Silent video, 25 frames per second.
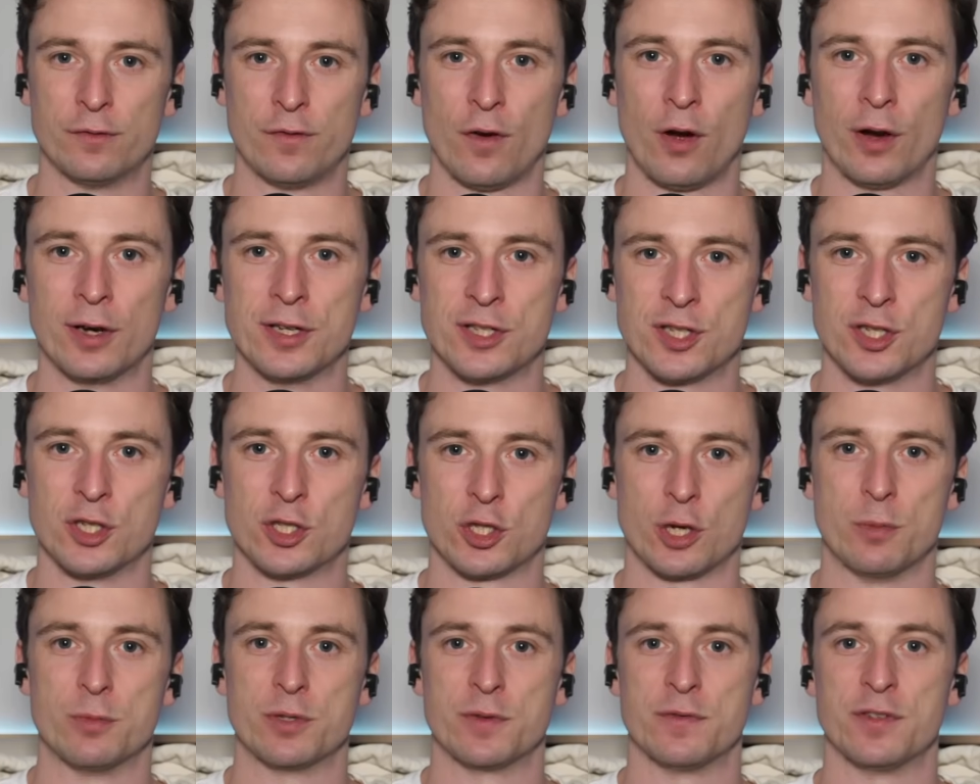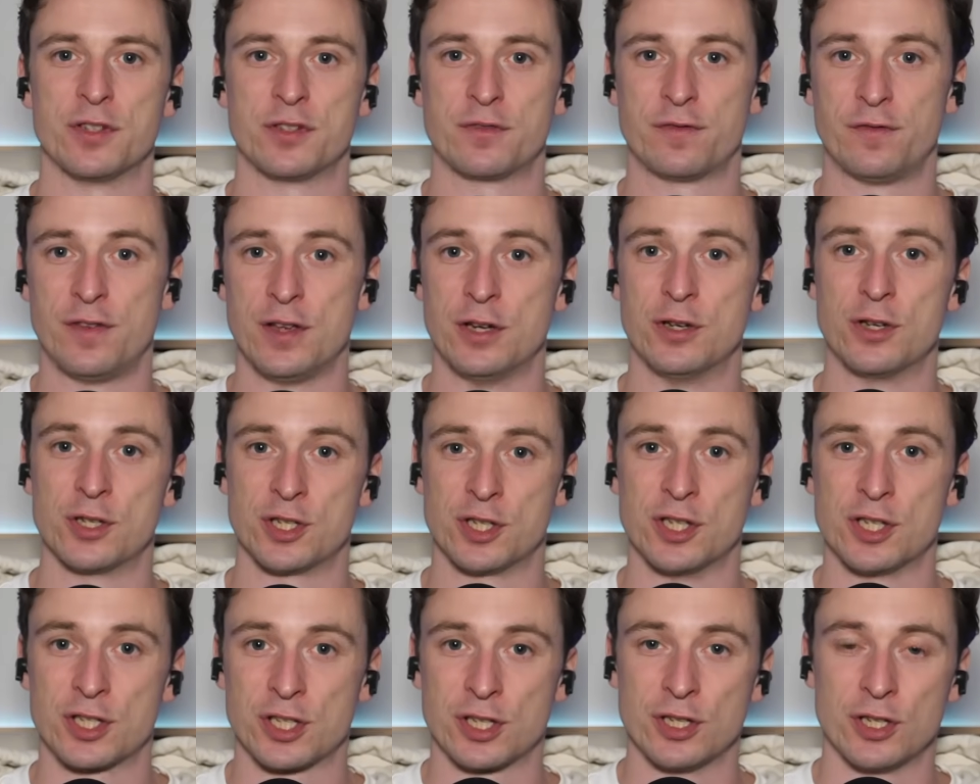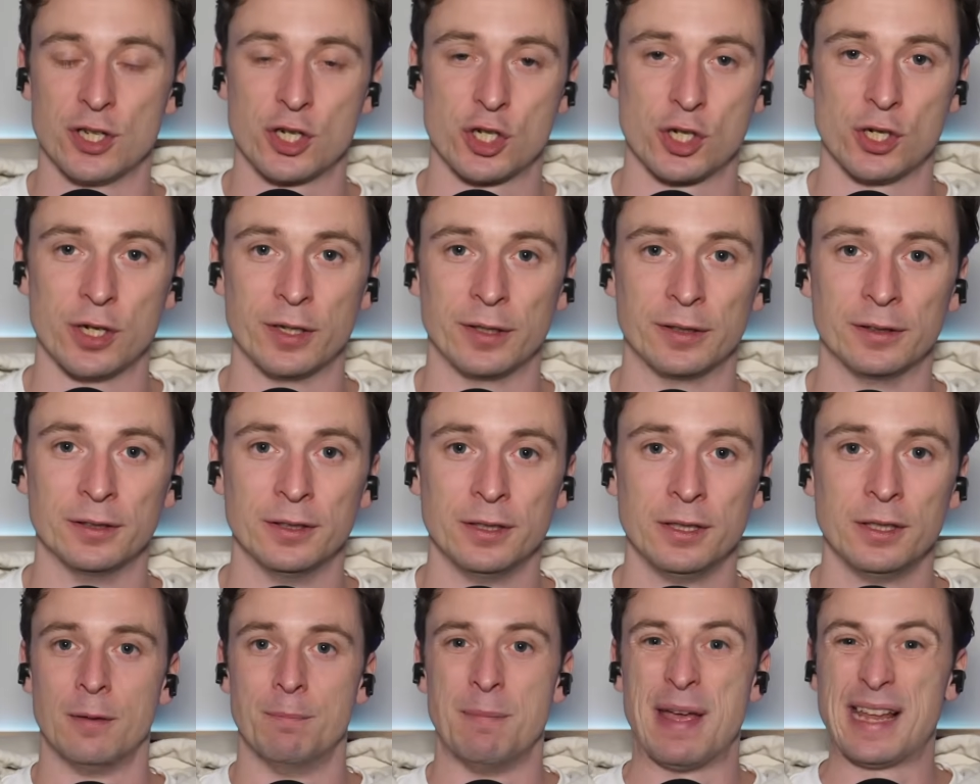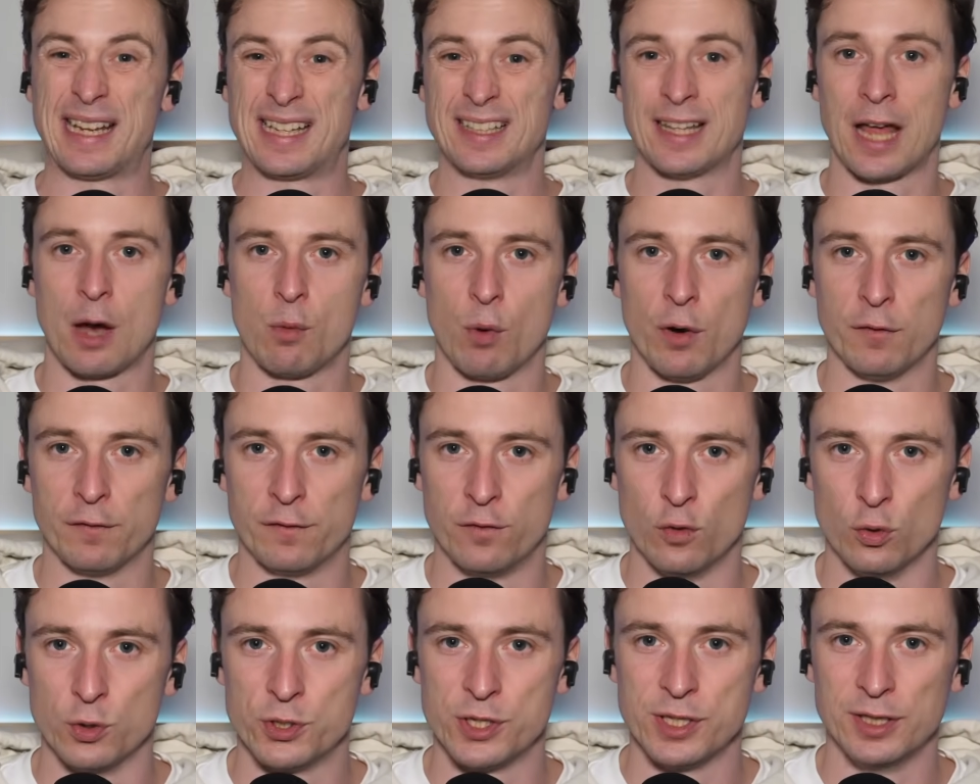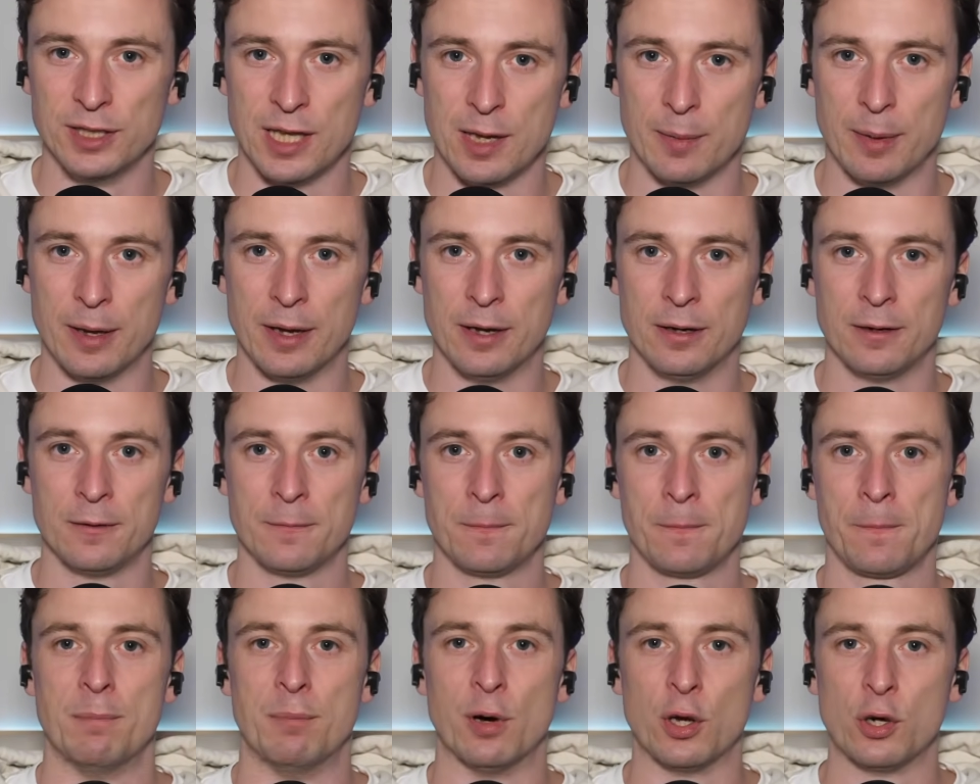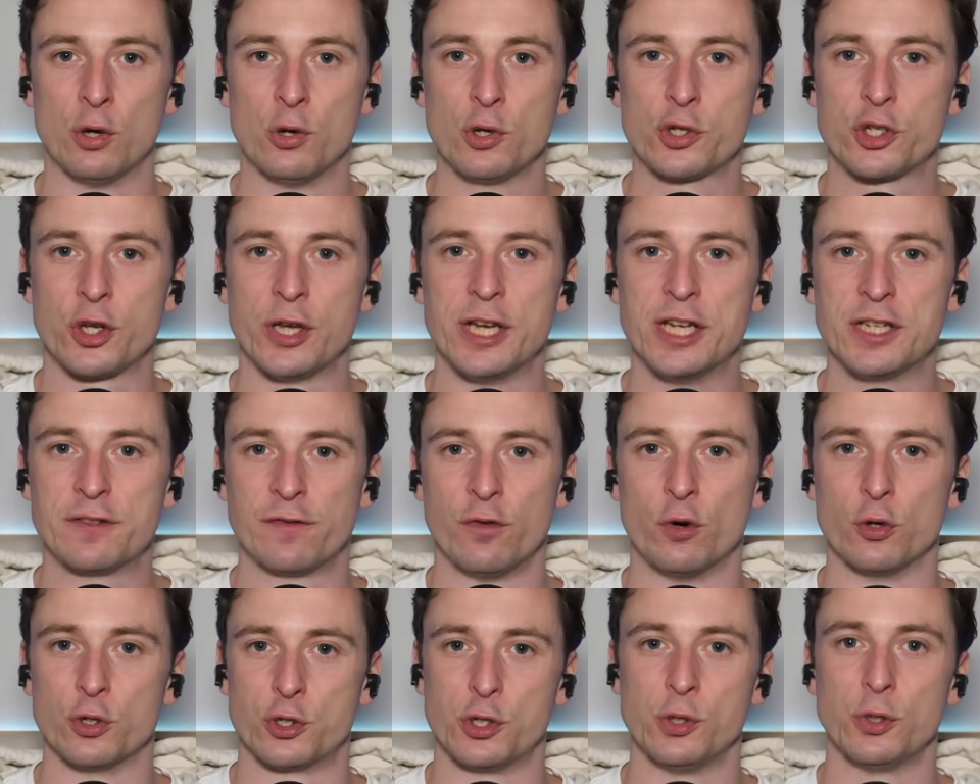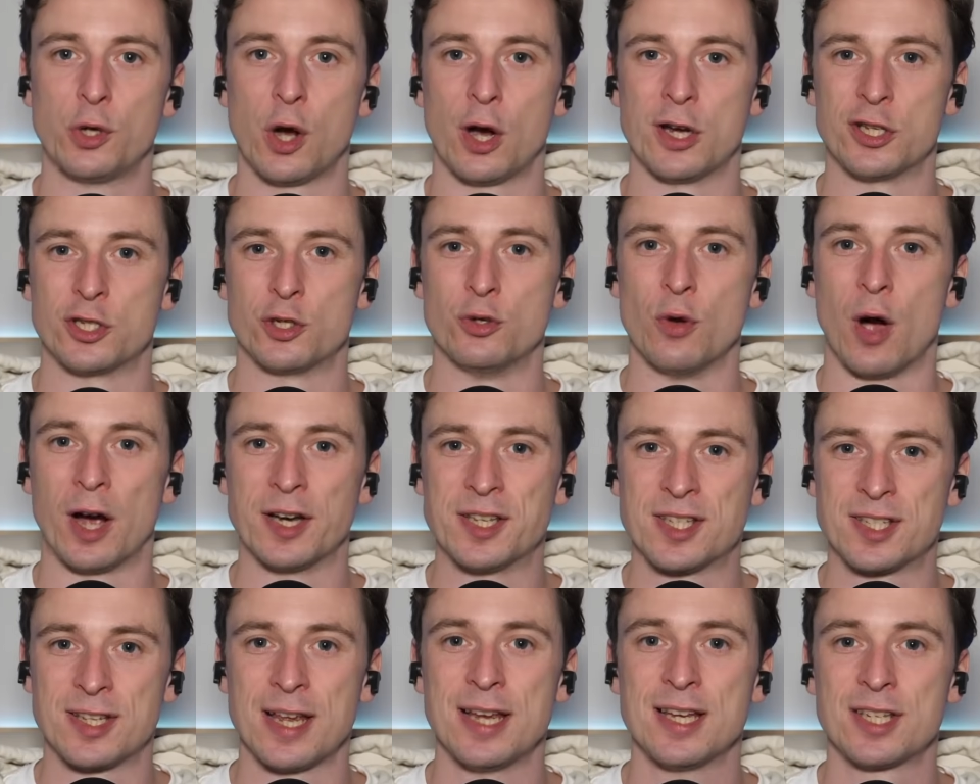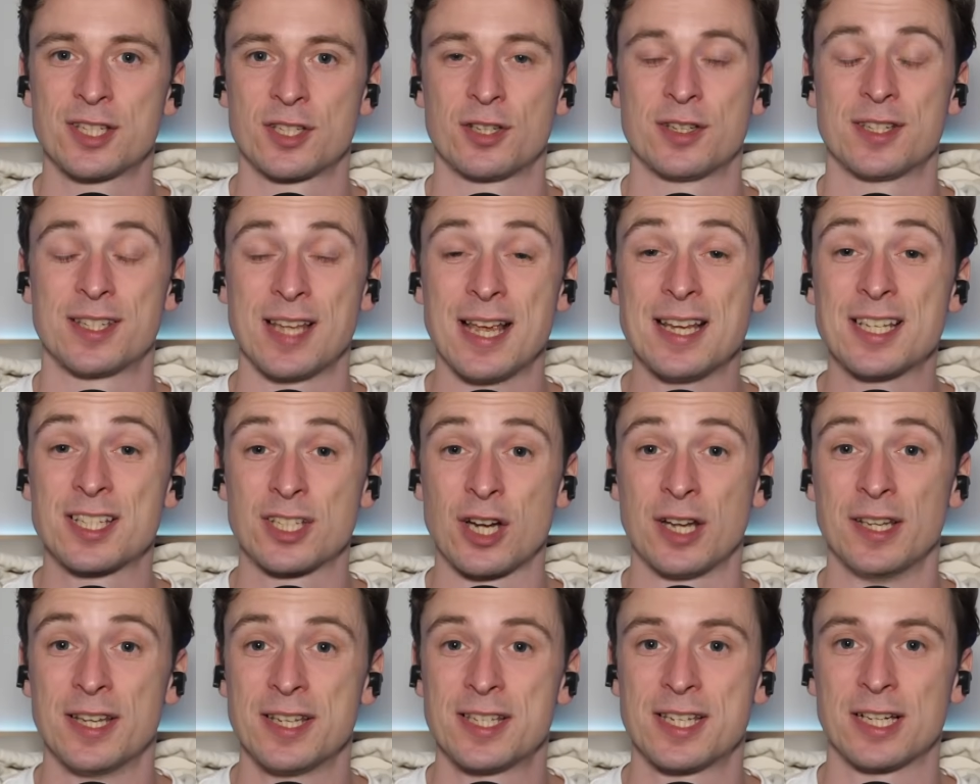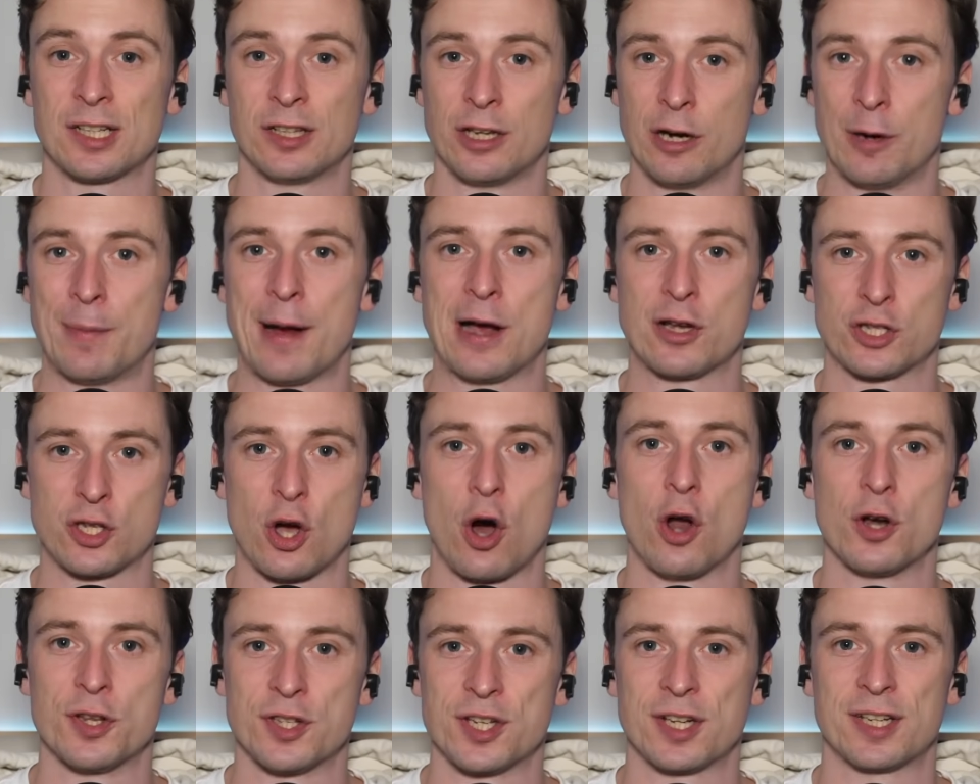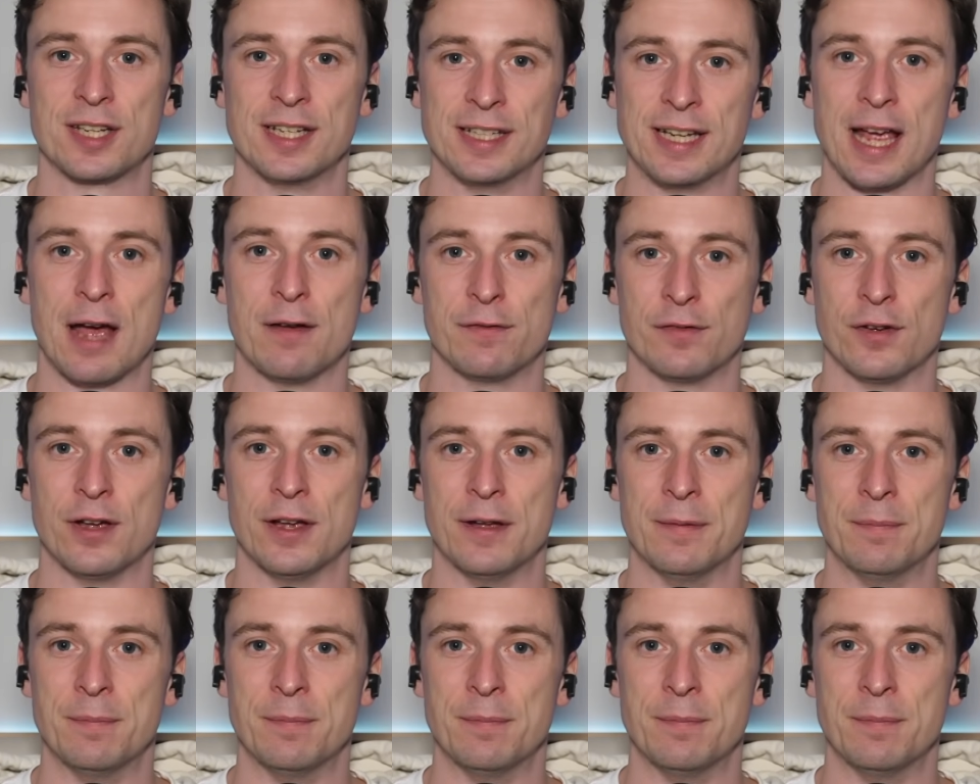fights in terms of his fitness and his conditioning, making that 140 limit, but also he's fought two guys who I'd say stylistically are about as hard as it can get for